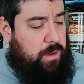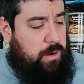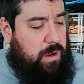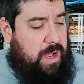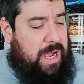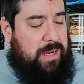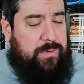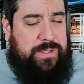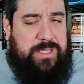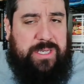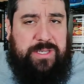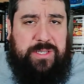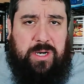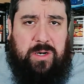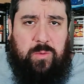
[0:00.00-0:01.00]
I would say
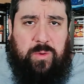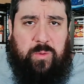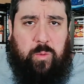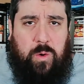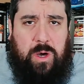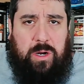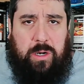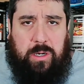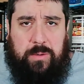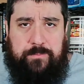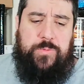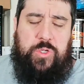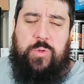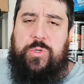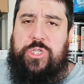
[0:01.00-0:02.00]
start with water.
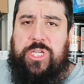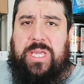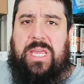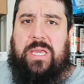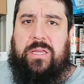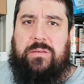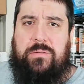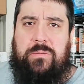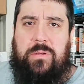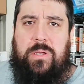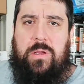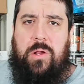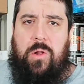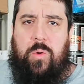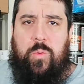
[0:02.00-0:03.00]
Do what you can.
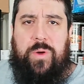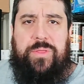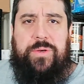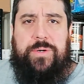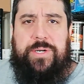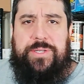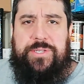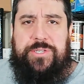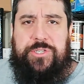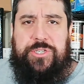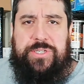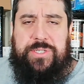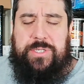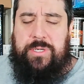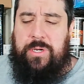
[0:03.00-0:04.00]
Whether it's
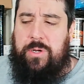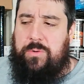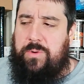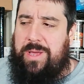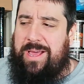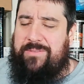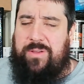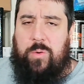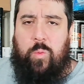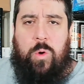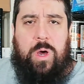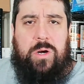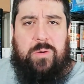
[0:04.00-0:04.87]
just, having water